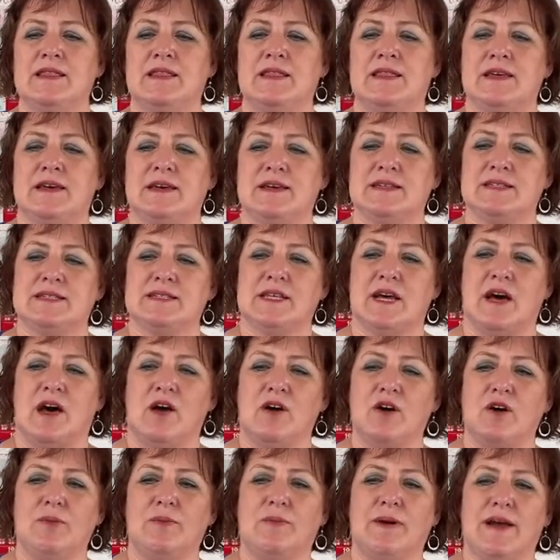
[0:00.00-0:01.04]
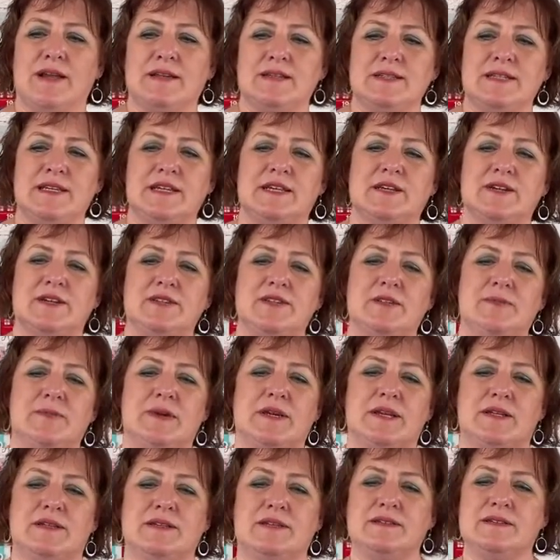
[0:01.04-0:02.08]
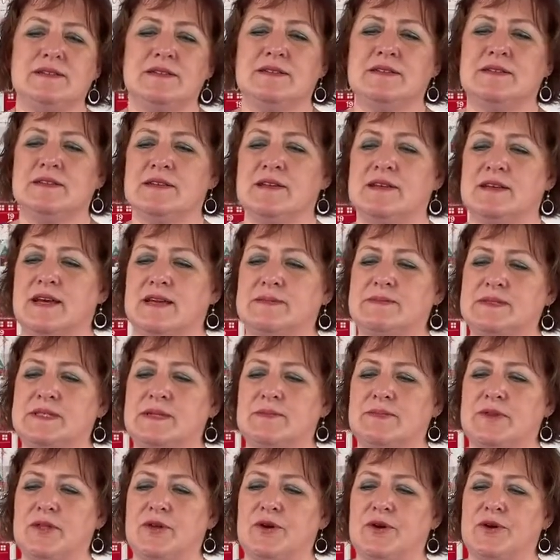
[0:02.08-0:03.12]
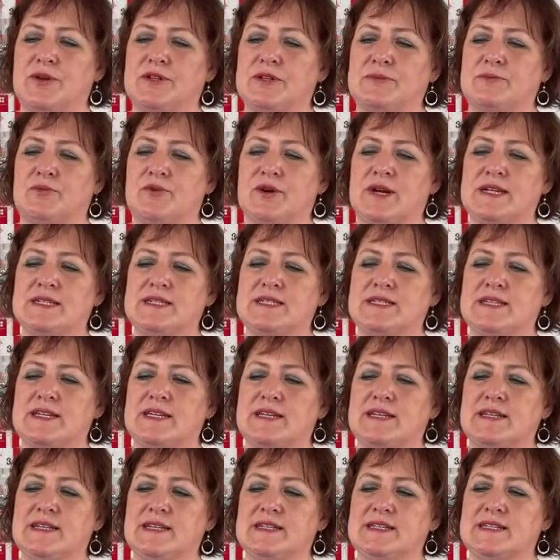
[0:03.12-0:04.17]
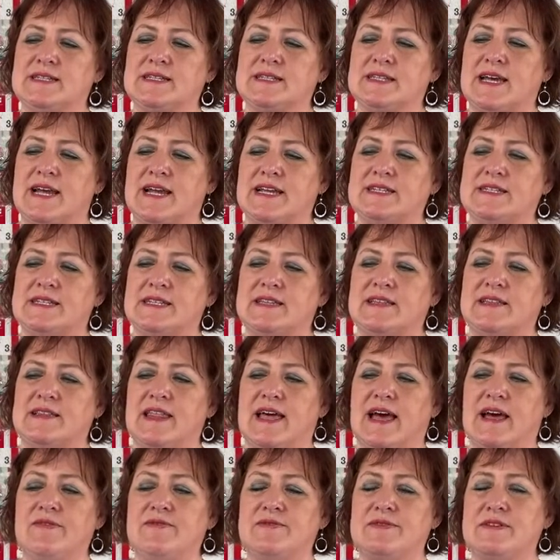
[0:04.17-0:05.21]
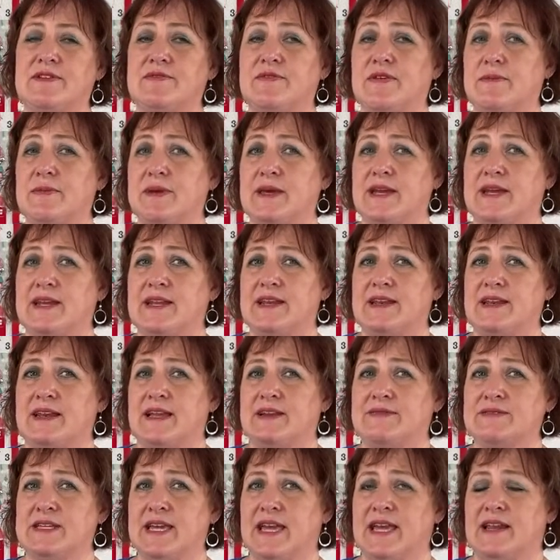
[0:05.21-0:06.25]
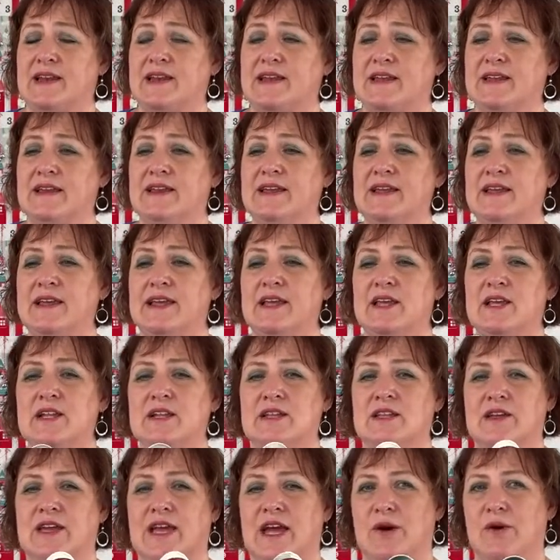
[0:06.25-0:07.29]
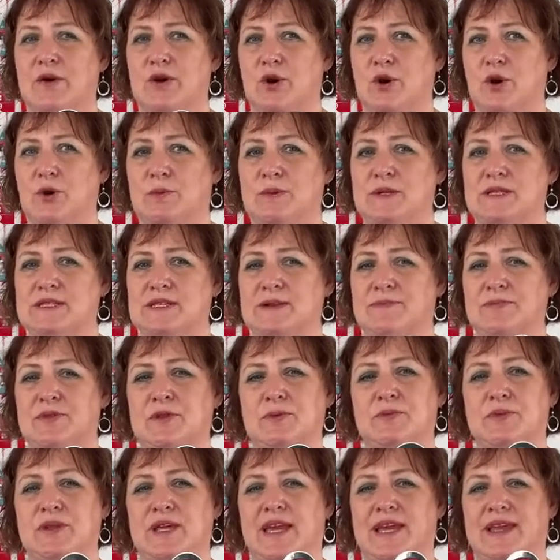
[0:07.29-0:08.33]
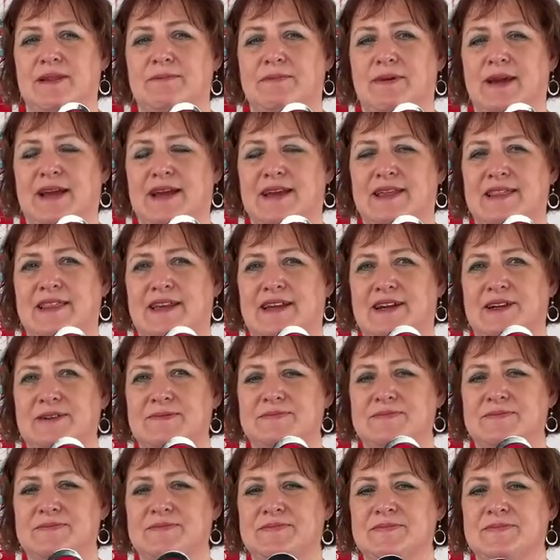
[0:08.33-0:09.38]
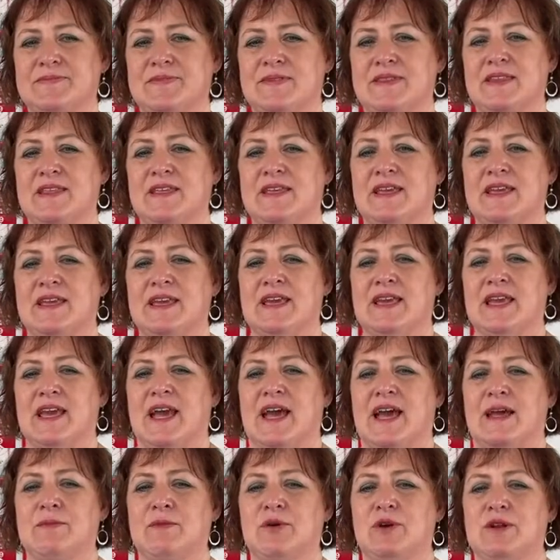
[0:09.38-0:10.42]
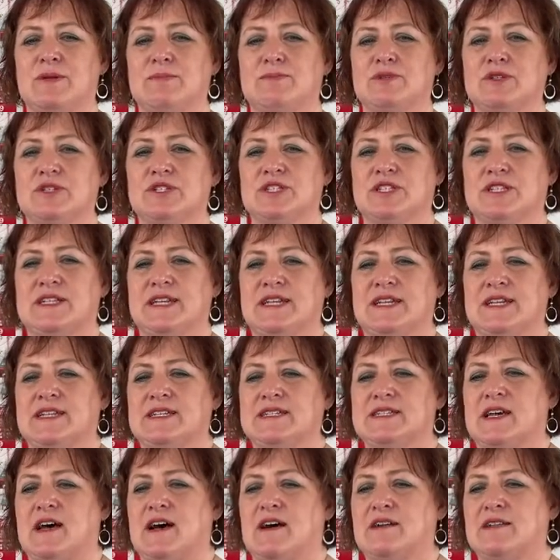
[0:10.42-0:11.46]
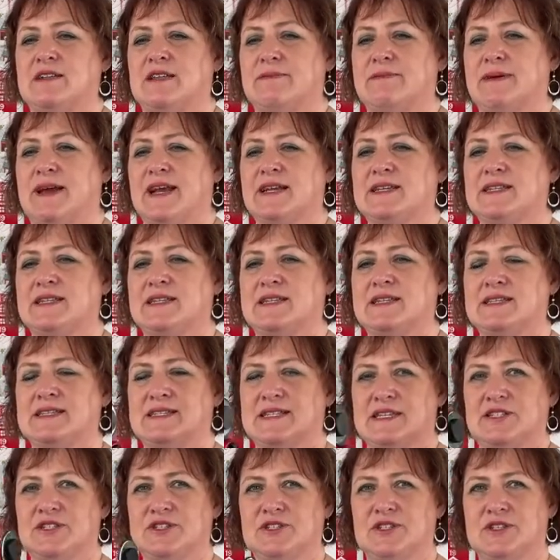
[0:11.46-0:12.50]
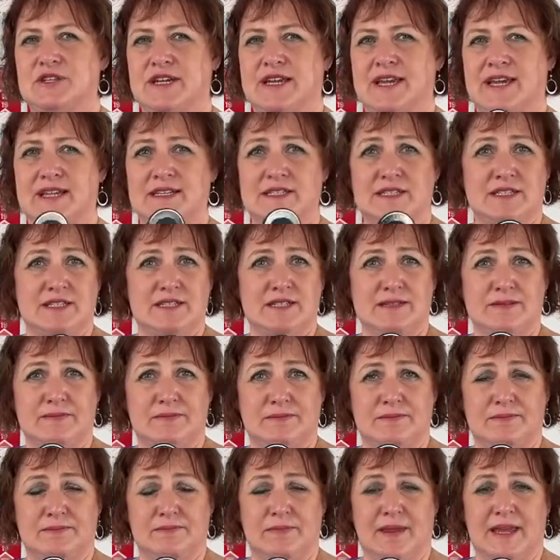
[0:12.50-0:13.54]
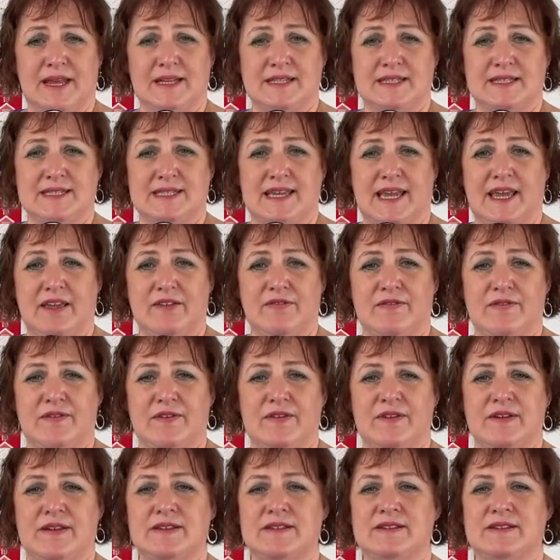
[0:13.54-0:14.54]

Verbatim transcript: the toggle button here in the middle, I'm simply going to press in and slide to the left if I'm cutting left-handed. Look how it opens up the blade back there. I'm going to push it in and toggle it back to the center again to make it safe